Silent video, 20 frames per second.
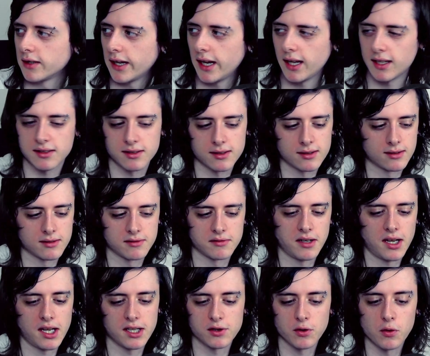It's
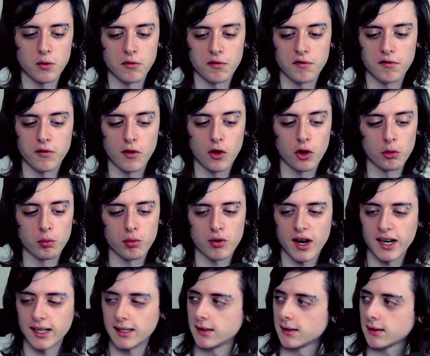its own
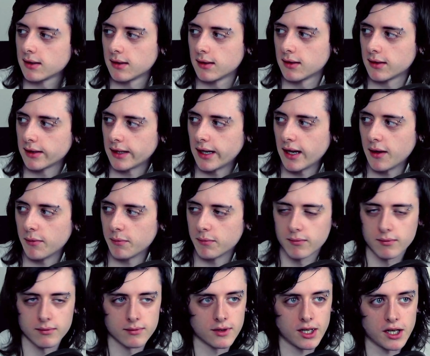full-priced game
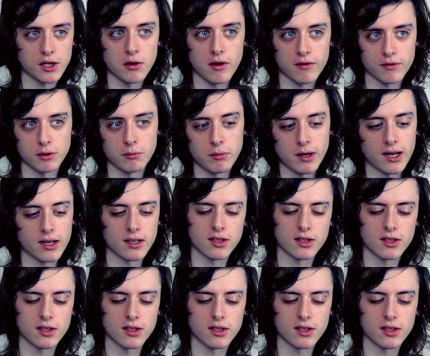that you have to buy.